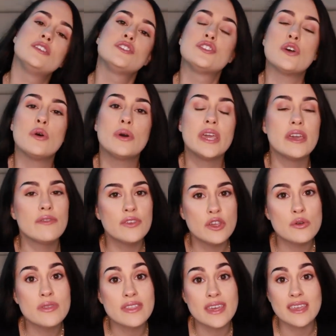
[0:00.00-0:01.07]
So if
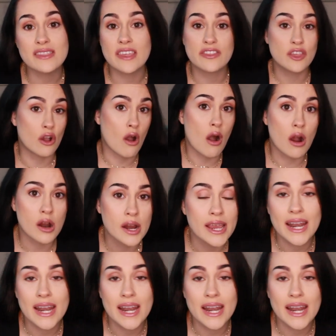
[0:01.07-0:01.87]
you think that there are